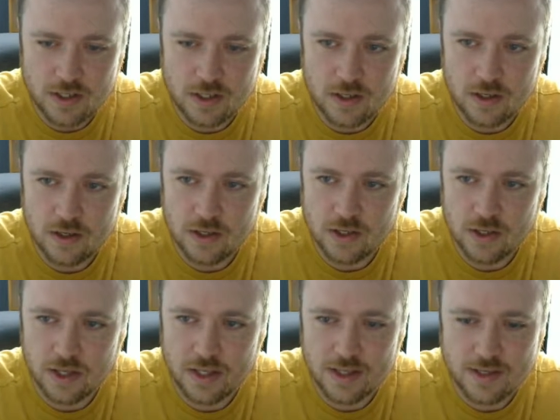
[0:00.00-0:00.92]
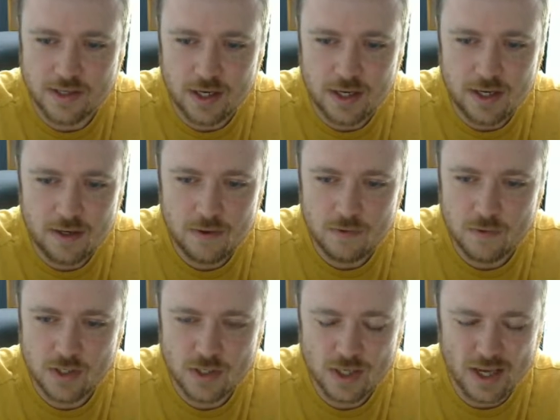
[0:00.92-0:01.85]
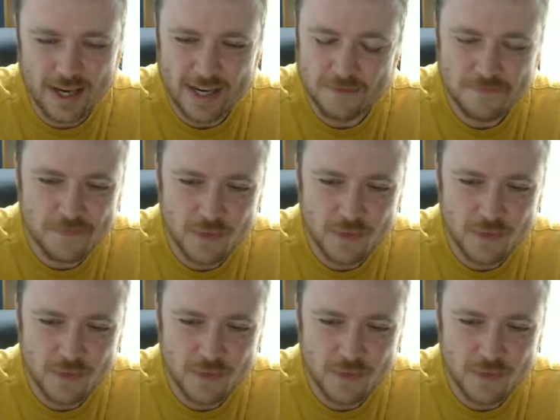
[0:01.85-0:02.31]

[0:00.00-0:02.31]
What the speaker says: is Clean the Scene, which is like,